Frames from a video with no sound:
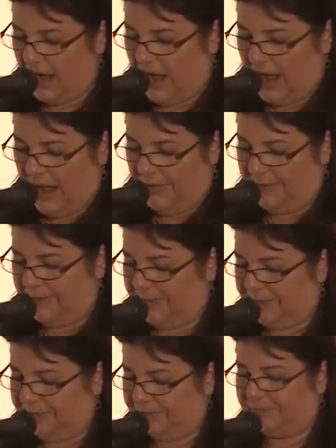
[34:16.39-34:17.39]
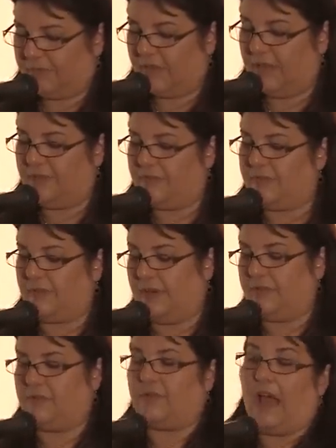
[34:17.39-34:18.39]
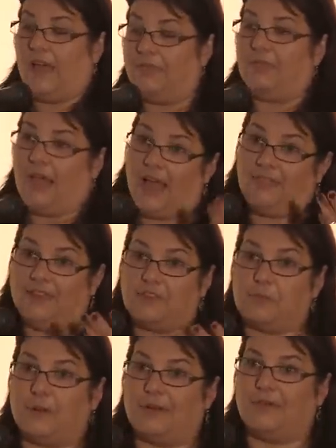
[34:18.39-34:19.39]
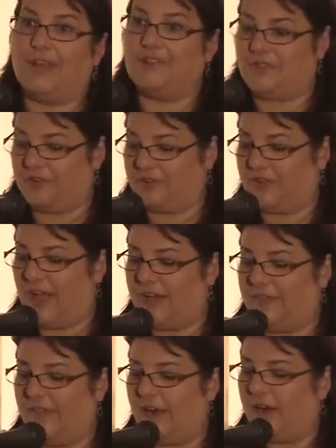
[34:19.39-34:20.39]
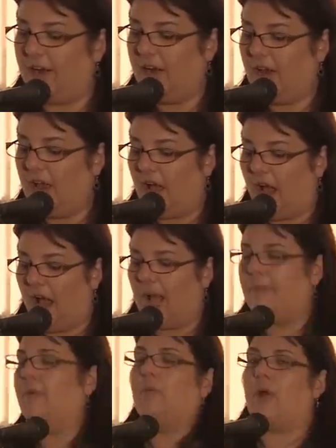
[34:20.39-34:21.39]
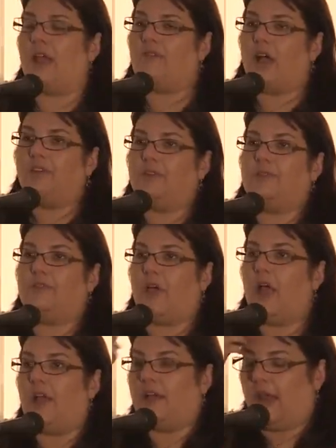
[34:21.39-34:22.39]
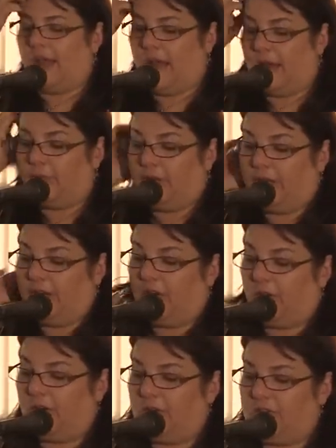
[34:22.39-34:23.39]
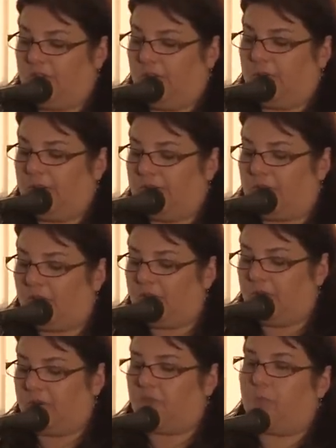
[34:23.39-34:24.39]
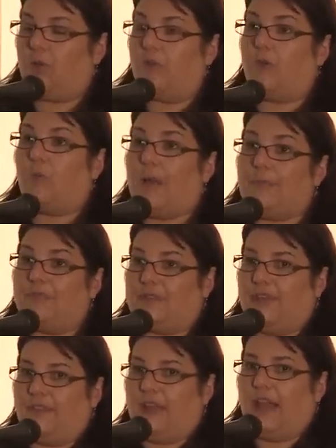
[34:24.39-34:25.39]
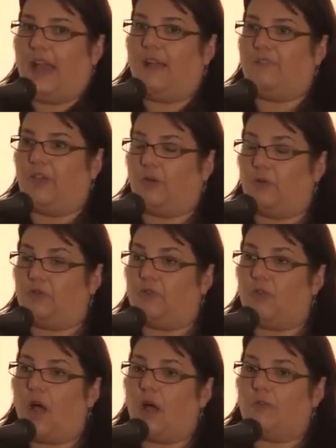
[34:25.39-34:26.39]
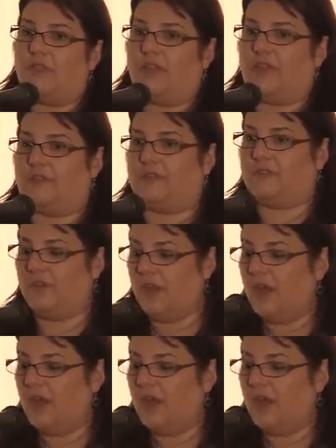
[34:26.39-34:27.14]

Um, it's it's I, I think it's pretty rich. There's a lot in there. Um, what I've also done, and I really encourage you, is also to explore the website that I have that goes along with this